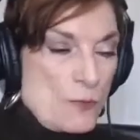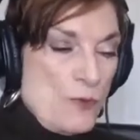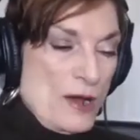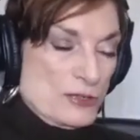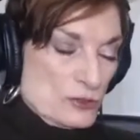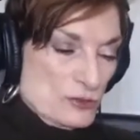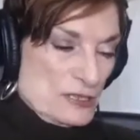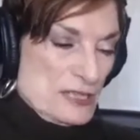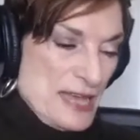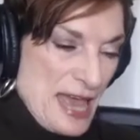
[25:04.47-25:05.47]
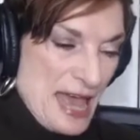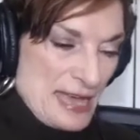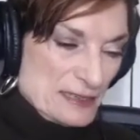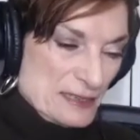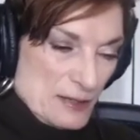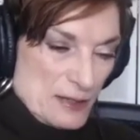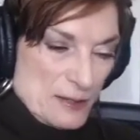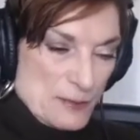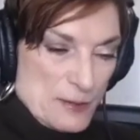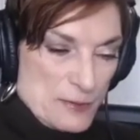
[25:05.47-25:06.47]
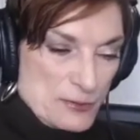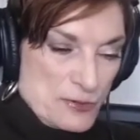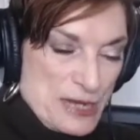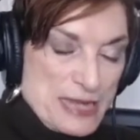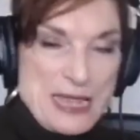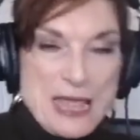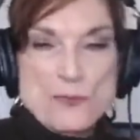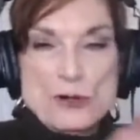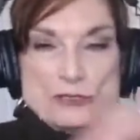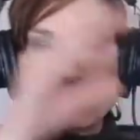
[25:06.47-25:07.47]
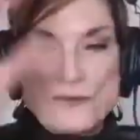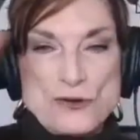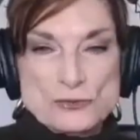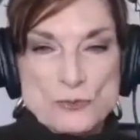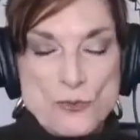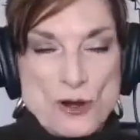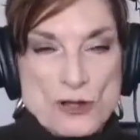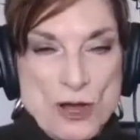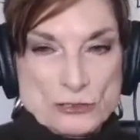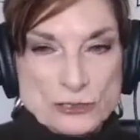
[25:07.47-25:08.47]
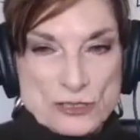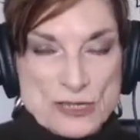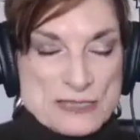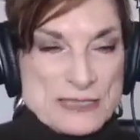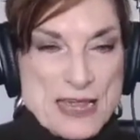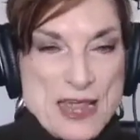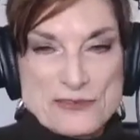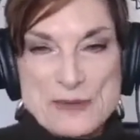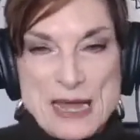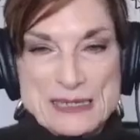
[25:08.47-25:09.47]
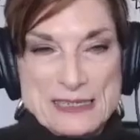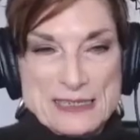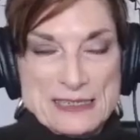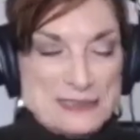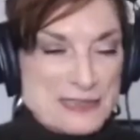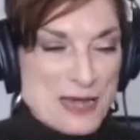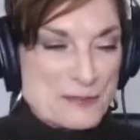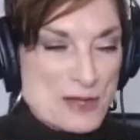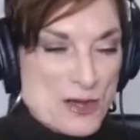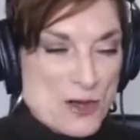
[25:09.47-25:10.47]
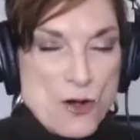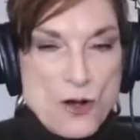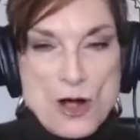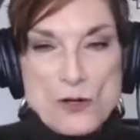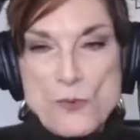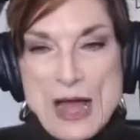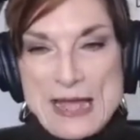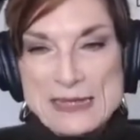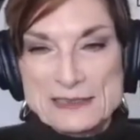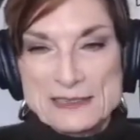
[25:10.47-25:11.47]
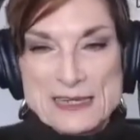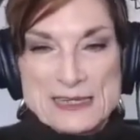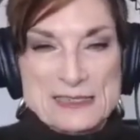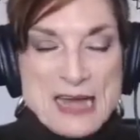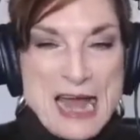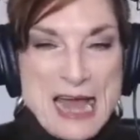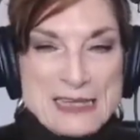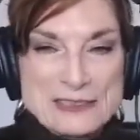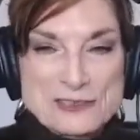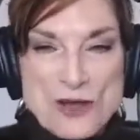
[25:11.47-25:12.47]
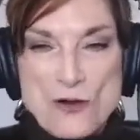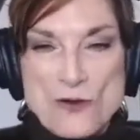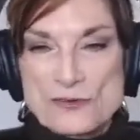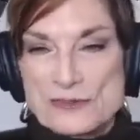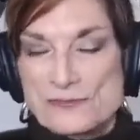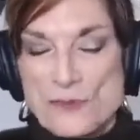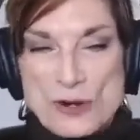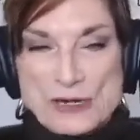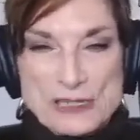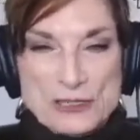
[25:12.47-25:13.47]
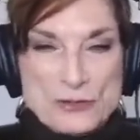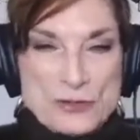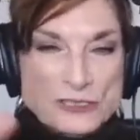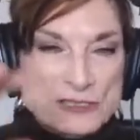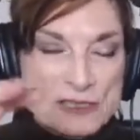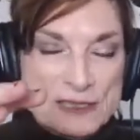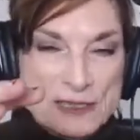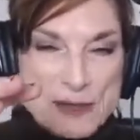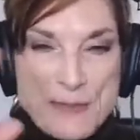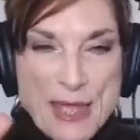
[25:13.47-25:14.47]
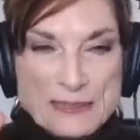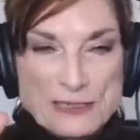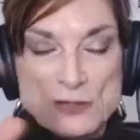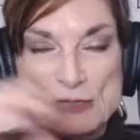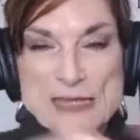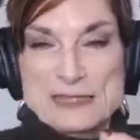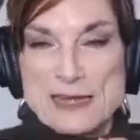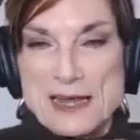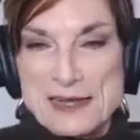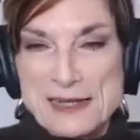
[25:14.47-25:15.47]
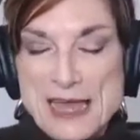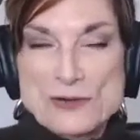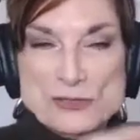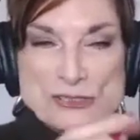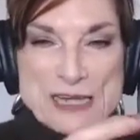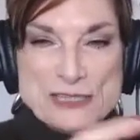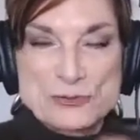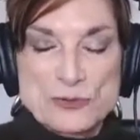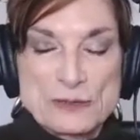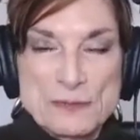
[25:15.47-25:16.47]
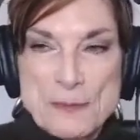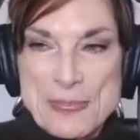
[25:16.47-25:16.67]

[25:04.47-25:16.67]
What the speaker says: when you're looking at creating a more diverse work culture, and say everybody is all white guys over 40, Christian men, like heterosexual,